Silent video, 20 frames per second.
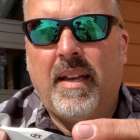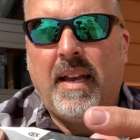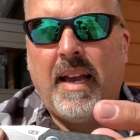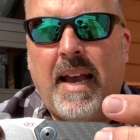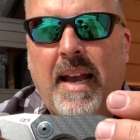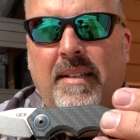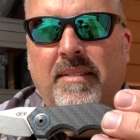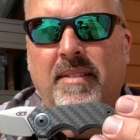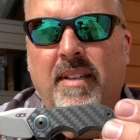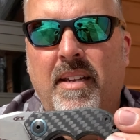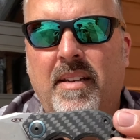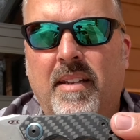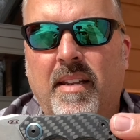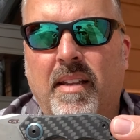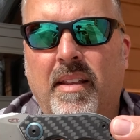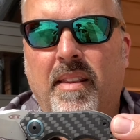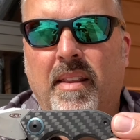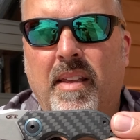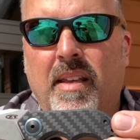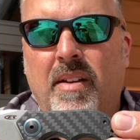
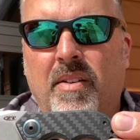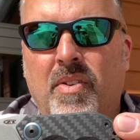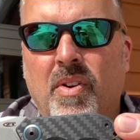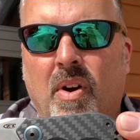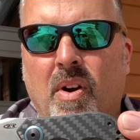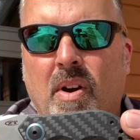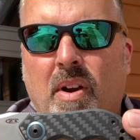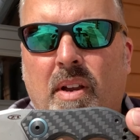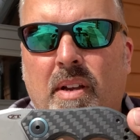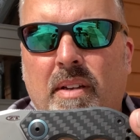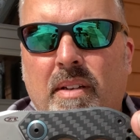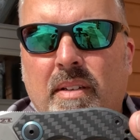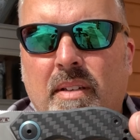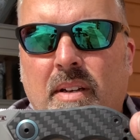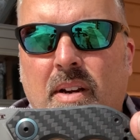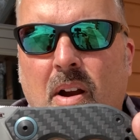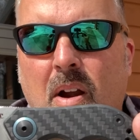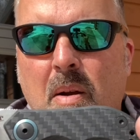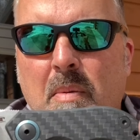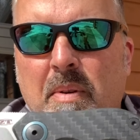Accenting the dark
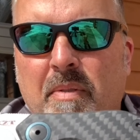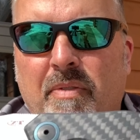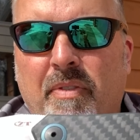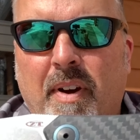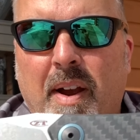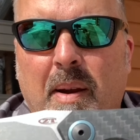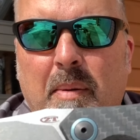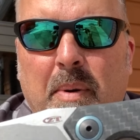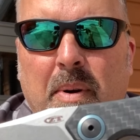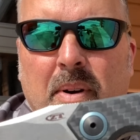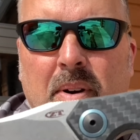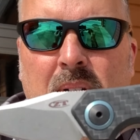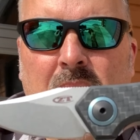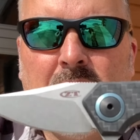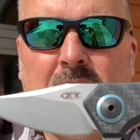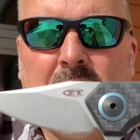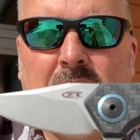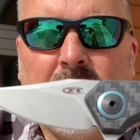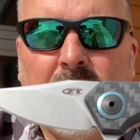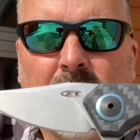carbon fiber,
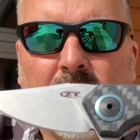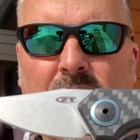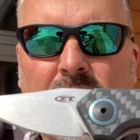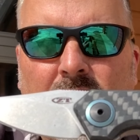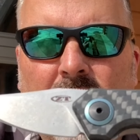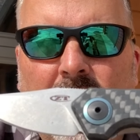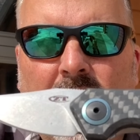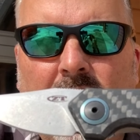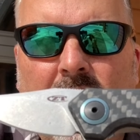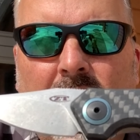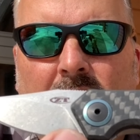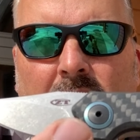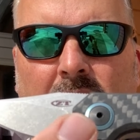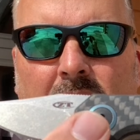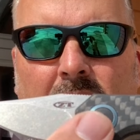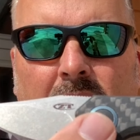you'll see